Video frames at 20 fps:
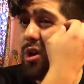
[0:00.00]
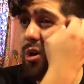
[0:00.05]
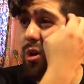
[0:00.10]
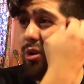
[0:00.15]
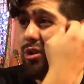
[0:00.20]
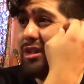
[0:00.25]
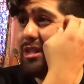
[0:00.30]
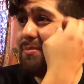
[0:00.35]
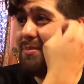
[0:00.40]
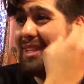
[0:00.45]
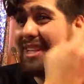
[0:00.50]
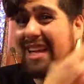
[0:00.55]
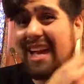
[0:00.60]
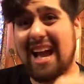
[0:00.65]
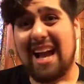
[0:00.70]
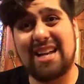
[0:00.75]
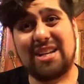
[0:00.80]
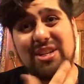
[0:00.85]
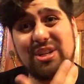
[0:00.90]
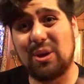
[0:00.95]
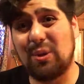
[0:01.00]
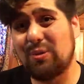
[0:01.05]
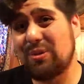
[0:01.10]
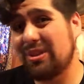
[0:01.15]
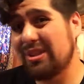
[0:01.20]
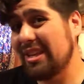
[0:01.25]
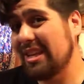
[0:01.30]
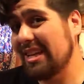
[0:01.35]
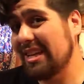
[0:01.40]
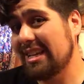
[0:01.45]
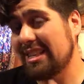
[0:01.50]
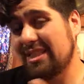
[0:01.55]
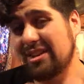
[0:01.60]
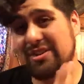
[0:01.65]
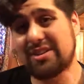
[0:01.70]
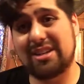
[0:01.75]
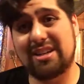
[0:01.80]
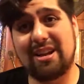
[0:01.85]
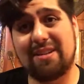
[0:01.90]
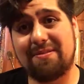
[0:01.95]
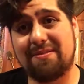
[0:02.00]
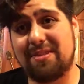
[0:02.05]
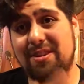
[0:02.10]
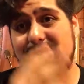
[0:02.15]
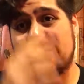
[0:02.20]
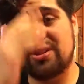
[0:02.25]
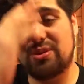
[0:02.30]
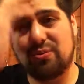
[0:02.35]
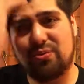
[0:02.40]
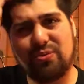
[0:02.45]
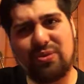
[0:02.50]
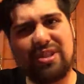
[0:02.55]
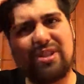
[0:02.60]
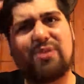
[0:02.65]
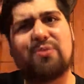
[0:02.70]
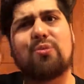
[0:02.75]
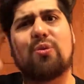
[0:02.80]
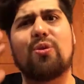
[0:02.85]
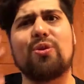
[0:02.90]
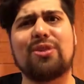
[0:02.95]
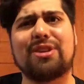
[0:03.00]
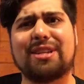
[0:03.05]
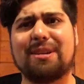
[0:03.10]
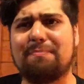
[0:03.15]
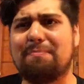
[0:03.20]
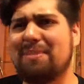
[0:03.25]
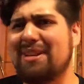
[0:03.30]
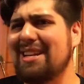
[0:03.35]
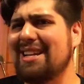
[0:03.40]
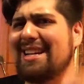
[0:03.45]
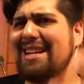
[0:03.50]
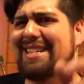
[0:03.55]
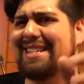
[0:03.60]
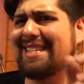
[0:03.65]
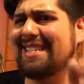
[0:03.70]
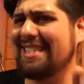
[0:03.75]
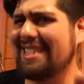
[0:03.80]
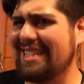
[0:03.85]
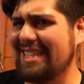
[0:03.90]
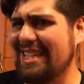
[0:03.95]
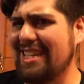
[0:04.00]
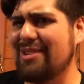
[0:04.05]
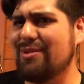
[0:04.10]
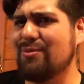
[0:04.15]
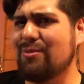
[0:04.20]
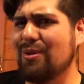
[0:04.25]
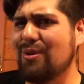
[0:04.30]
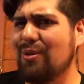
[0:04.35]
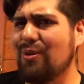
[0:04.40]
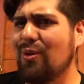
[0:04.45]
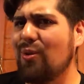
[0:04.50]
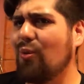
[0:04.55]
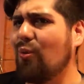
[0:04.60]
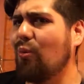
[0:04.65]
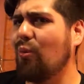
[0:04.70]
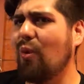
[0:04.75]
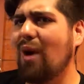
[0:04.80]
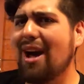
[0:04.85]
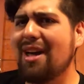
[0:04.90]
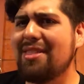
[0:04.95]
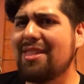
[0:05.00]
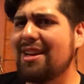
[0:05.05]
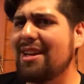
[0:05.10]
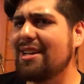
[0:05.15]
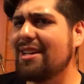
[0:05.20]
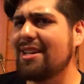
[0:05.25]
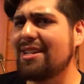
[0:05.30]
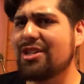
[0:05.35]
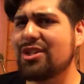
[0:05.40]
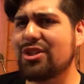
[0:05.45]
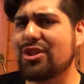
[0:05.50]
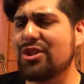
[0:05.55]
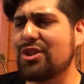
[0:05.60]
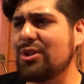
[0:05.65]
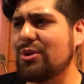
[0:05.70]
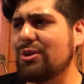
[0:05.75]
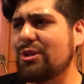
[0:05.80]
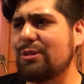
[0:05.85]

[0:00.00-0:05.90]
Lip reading: Ultimately, I don't think there's enough there to really warrant it being a sequel. Why didn't they just do